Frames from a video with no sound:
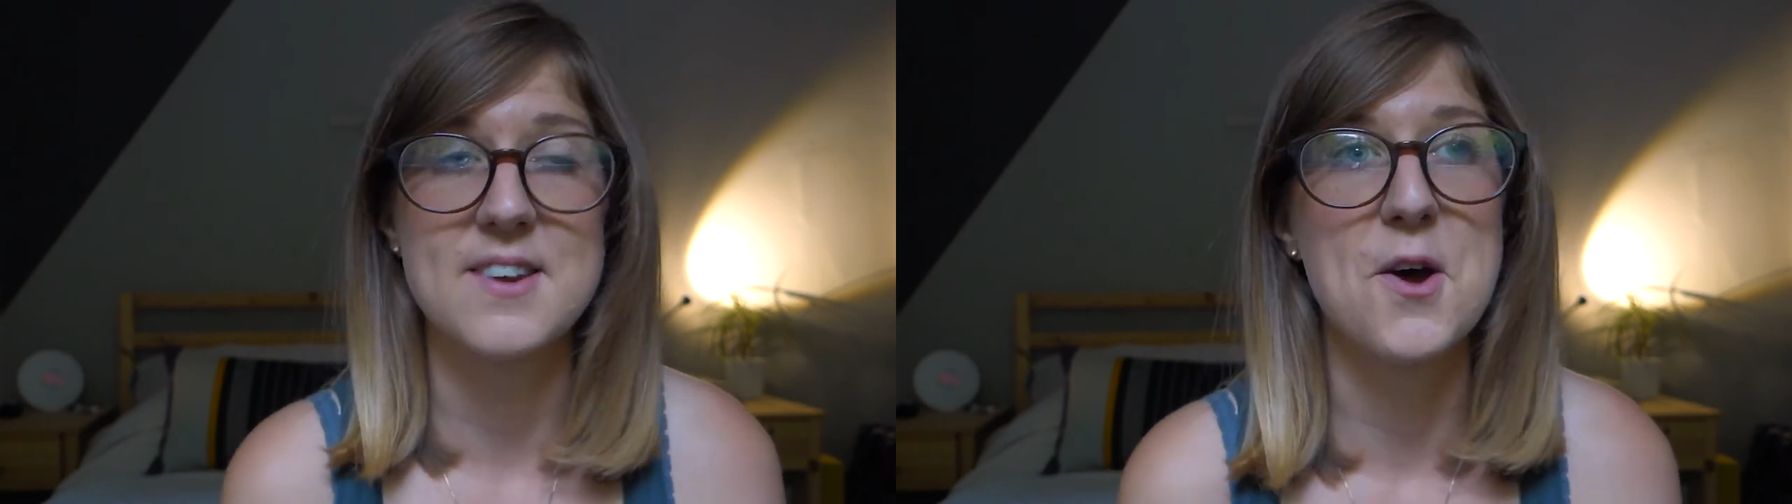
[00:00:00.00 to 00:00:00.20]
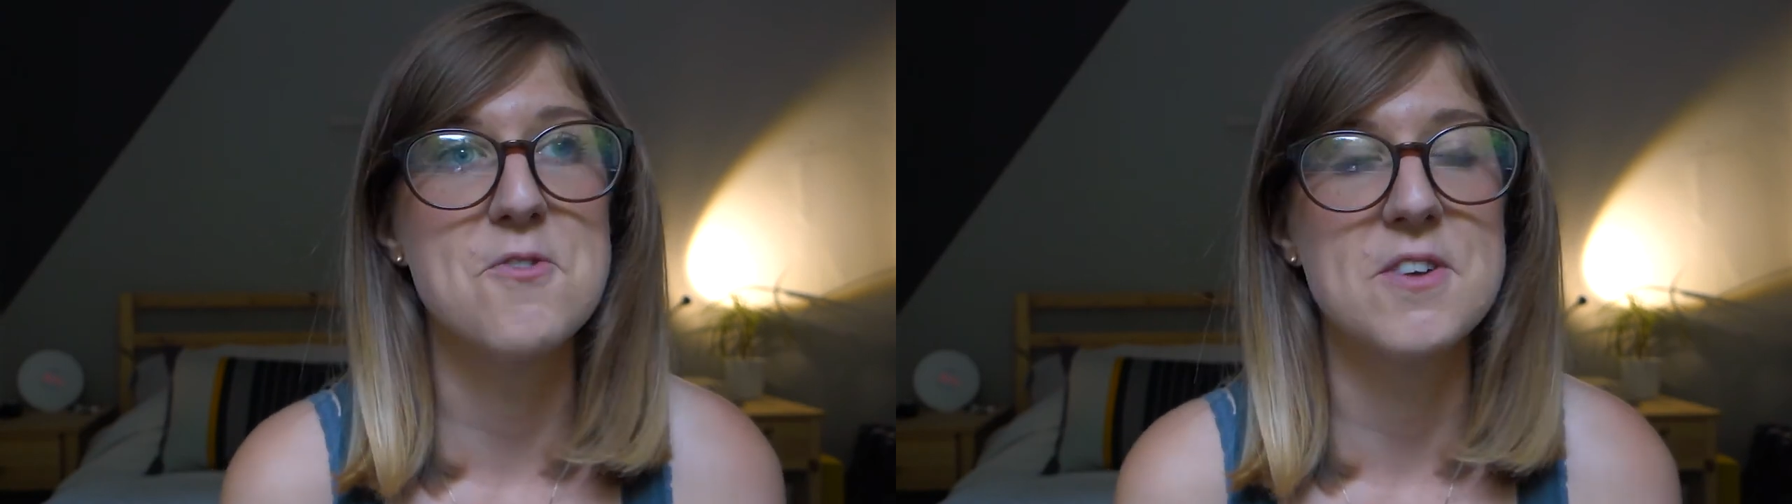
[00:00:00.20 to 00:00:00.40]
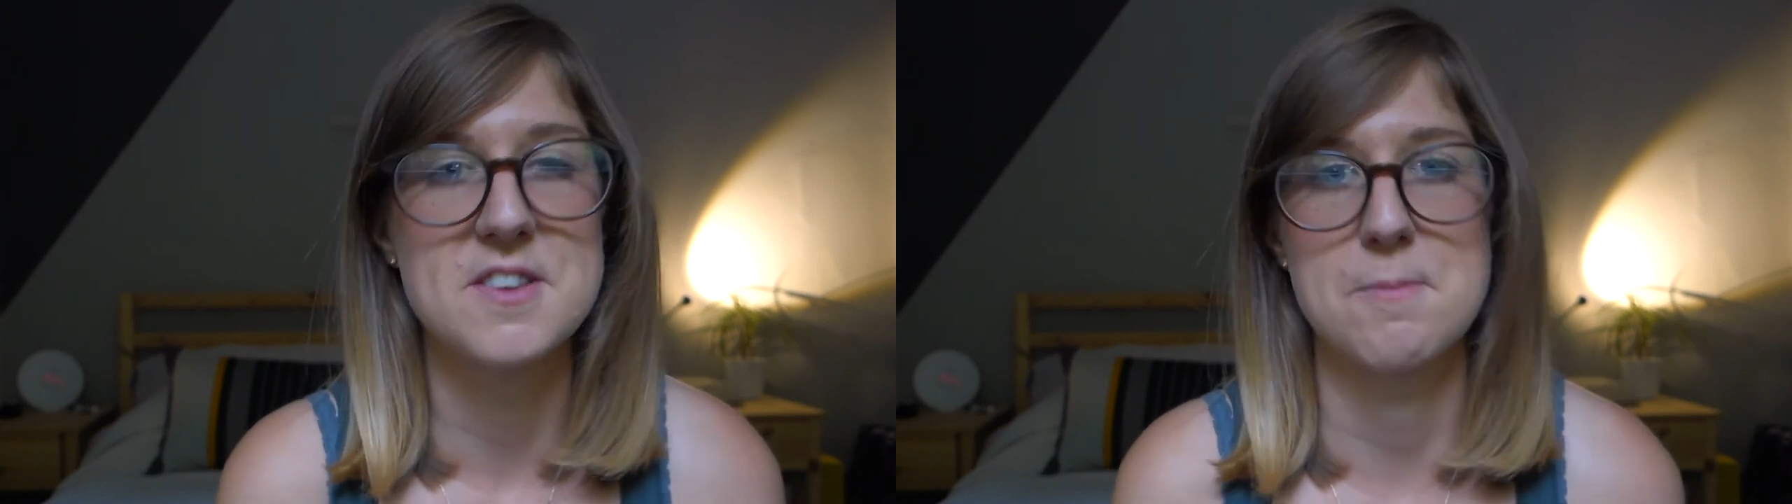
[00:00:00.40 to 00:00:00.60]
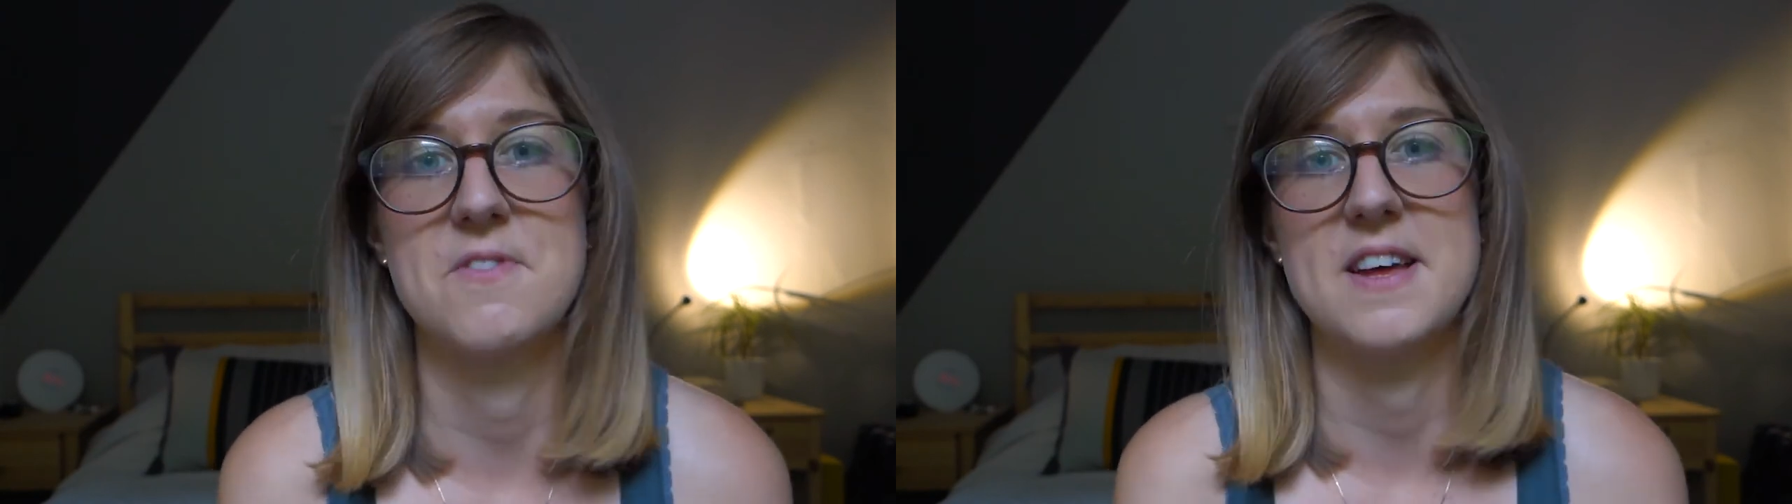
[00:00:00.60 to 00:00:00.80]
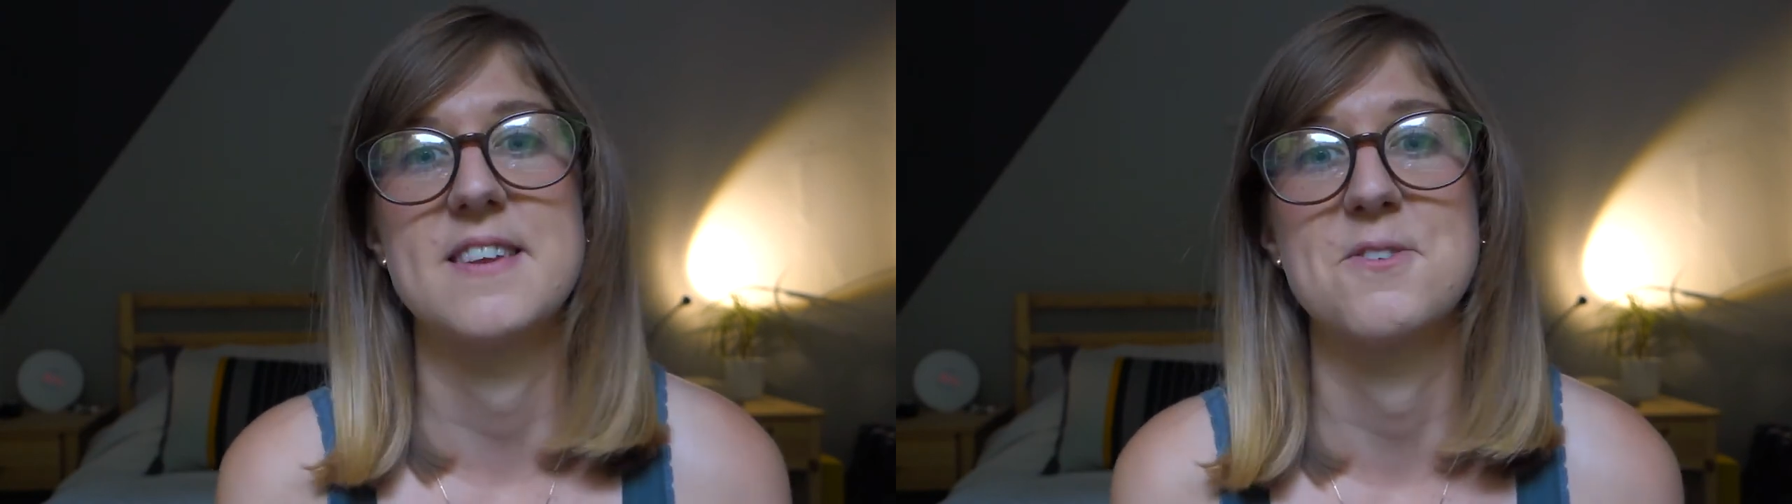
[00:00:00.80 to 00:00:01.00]
and hopefully some of
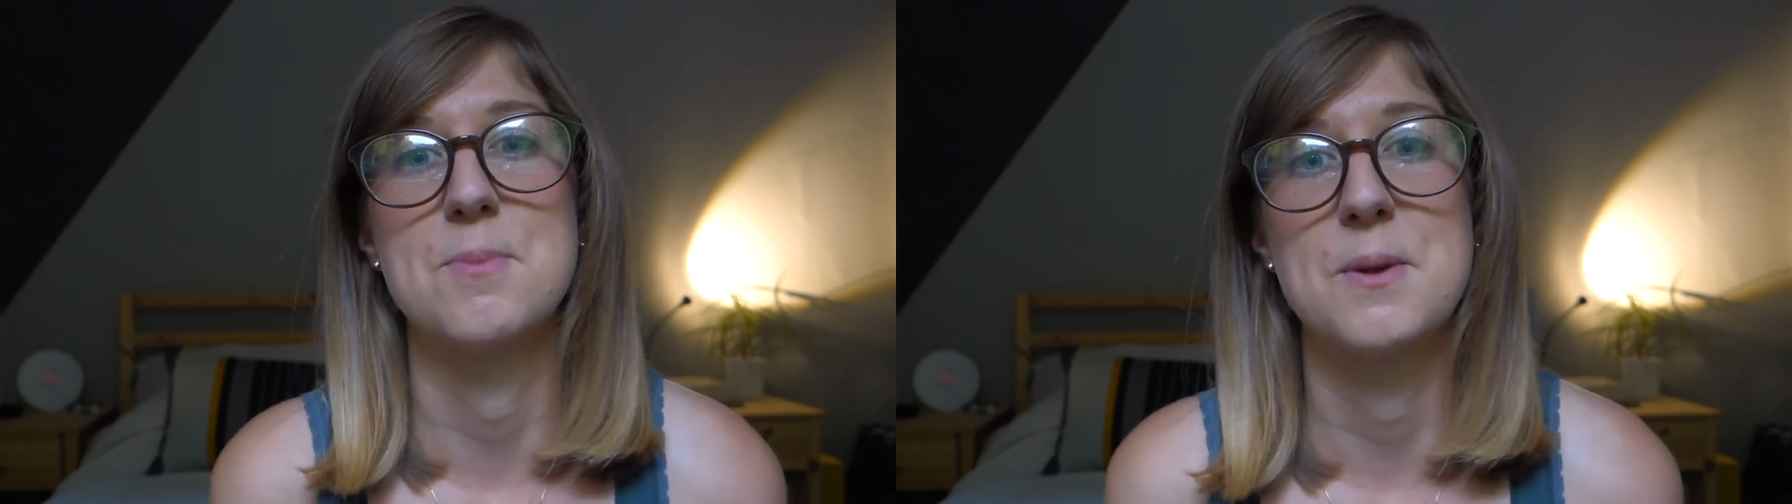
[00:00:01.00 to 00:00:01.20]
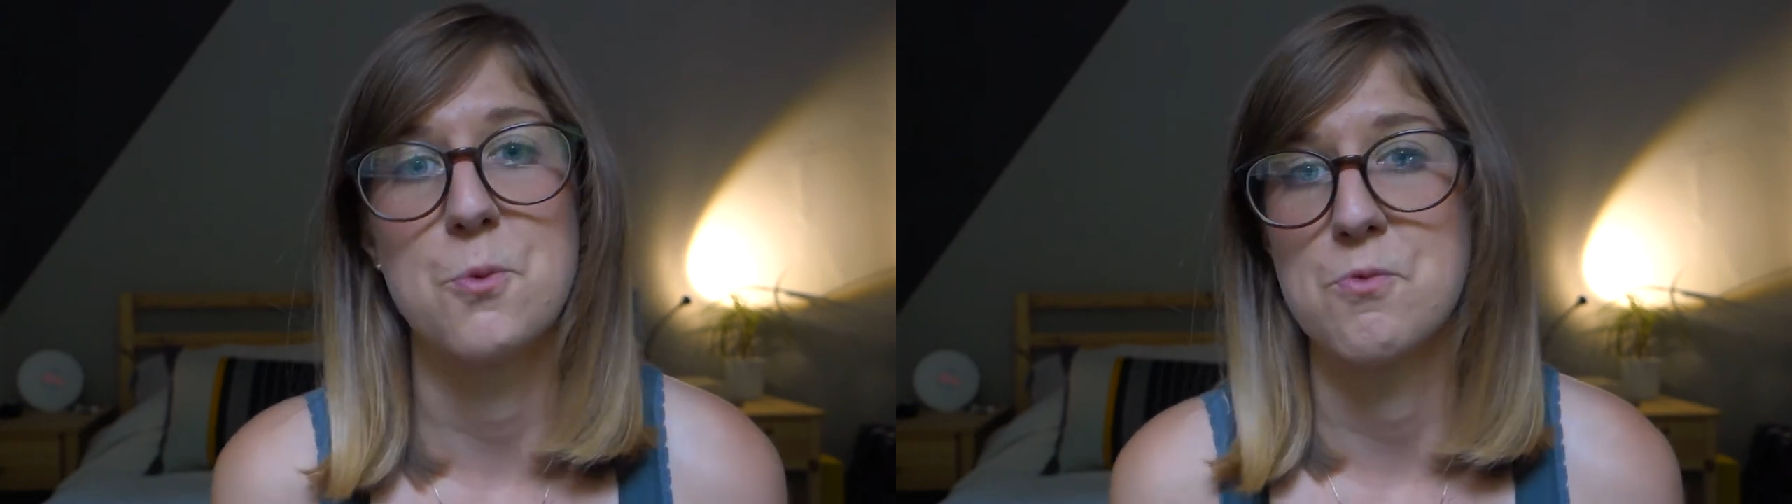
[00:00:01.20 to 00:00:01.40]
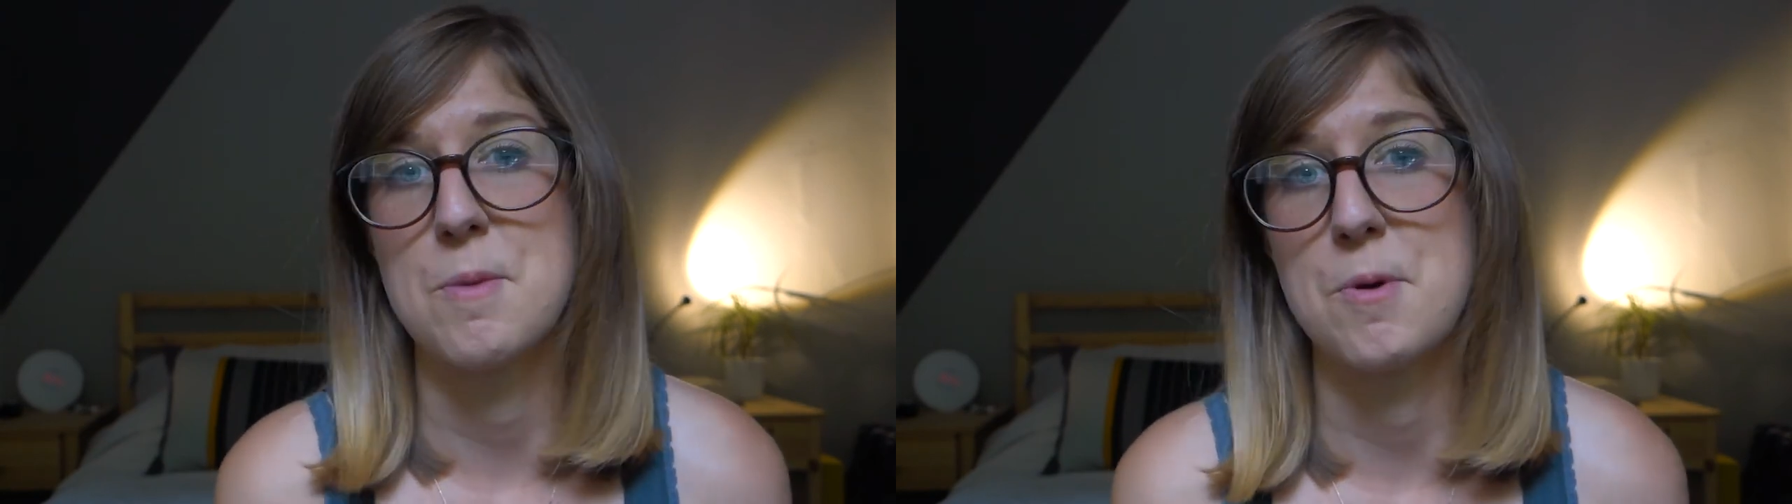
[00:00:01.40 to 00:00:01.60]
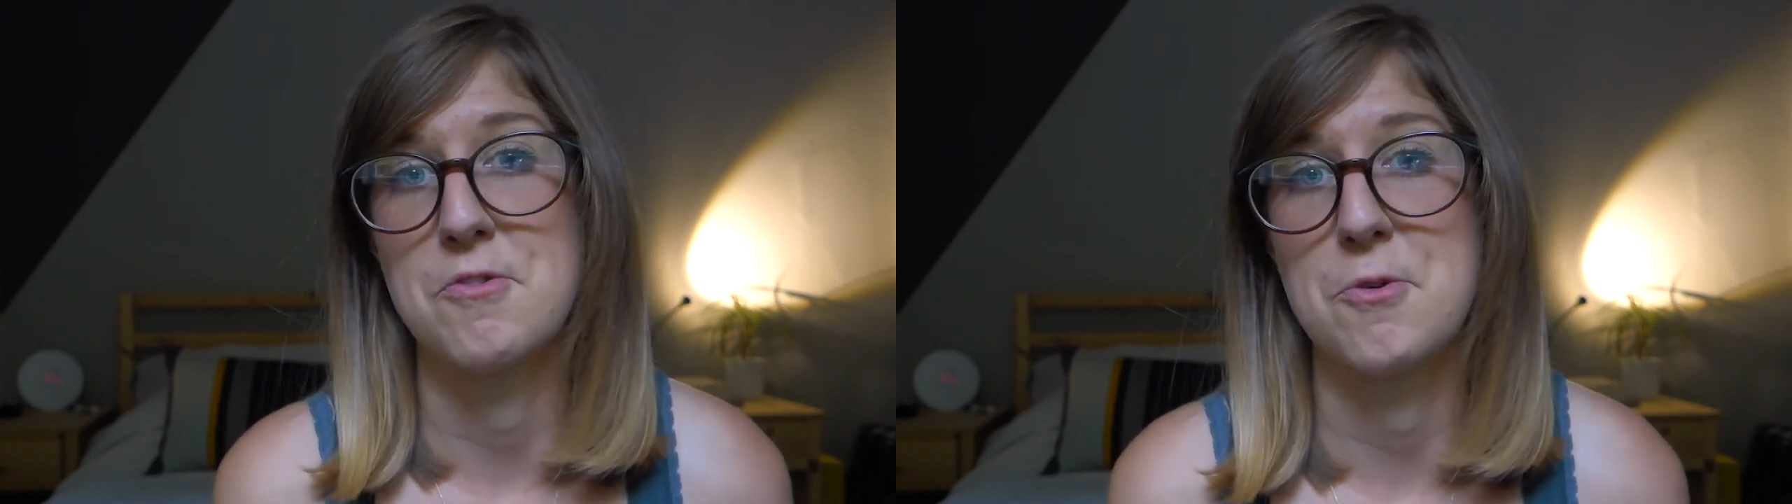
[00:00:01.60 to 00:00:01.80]
that discipline will rub off